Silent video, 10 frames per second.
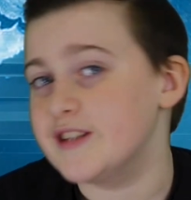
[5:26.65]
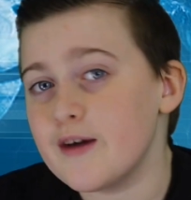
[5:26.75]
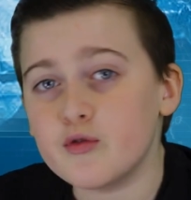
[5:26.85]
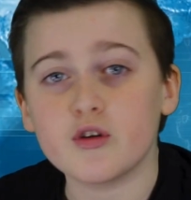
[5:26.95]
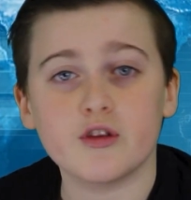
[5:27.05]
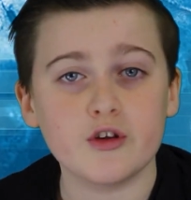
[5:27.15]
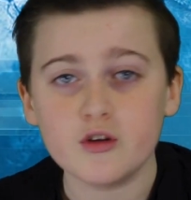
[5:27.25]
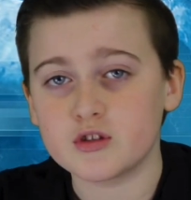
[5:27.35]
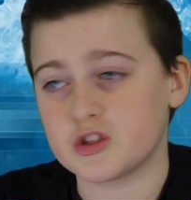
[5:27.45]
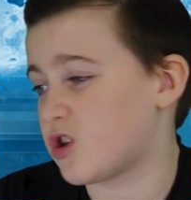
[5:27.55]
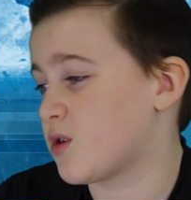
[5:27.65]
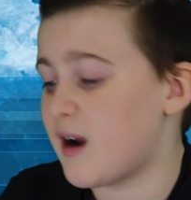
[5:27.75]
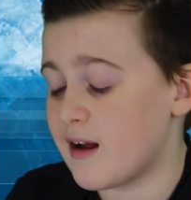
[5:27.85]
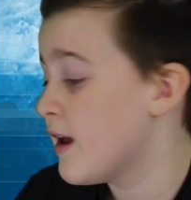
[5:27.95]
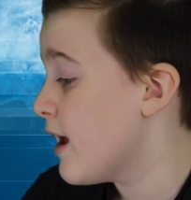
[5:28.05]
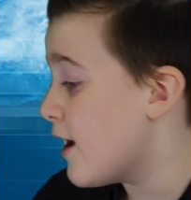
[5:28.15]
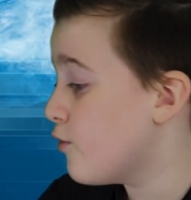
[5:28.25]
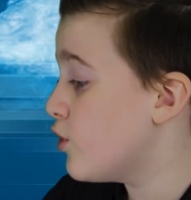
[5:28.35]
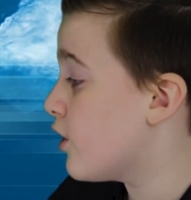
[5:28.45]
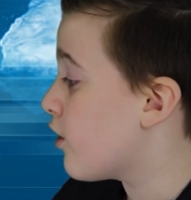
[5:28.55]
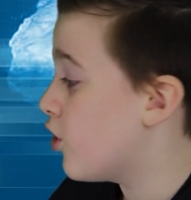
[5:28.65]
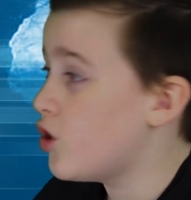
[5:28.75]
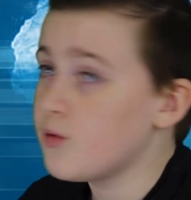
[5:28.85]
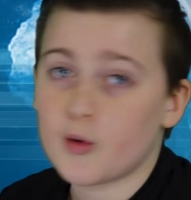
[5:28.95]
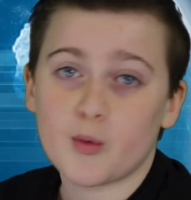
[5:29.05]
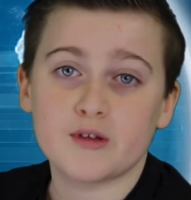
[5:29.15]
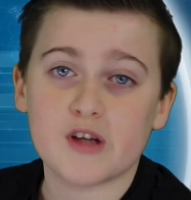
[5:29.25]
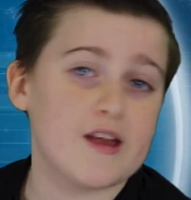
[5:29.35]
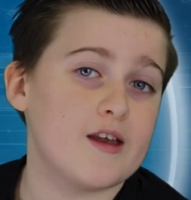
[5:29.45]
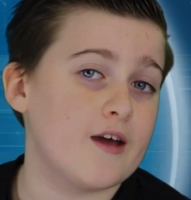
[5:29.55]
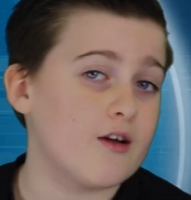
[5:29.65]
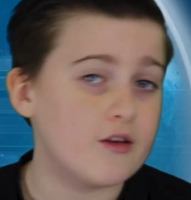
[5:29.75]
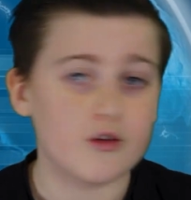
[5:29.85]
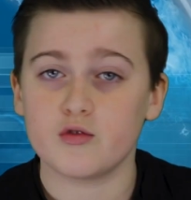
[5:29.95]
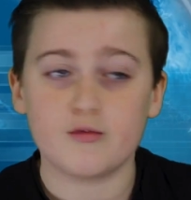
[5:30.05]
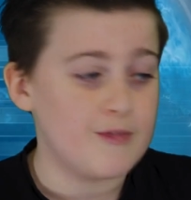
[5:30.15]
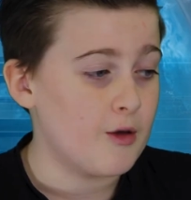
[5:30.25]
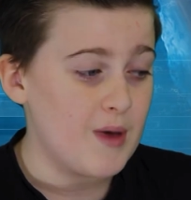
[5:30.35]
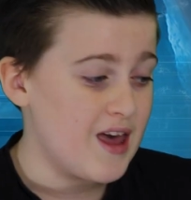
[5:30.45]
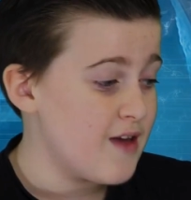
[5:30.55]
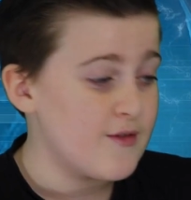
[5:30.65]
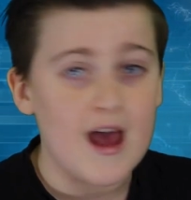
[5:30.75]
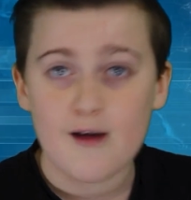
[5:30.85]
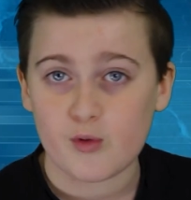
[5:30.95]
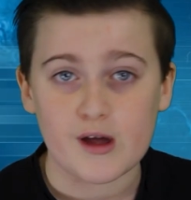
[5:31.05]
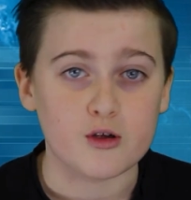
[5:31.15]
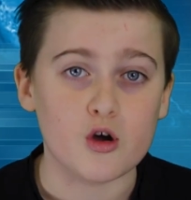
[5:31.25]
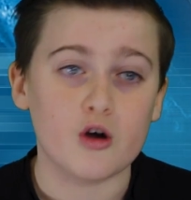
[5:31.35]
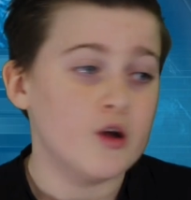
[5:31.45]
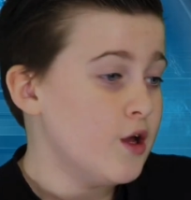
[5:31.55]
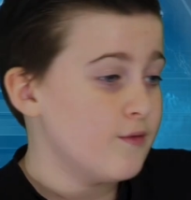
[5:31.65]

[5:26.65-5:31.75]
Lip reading: Everyone on the news is talking about it. Everyone at home, you'll be saying it. You'll be hearing it everywhere you go.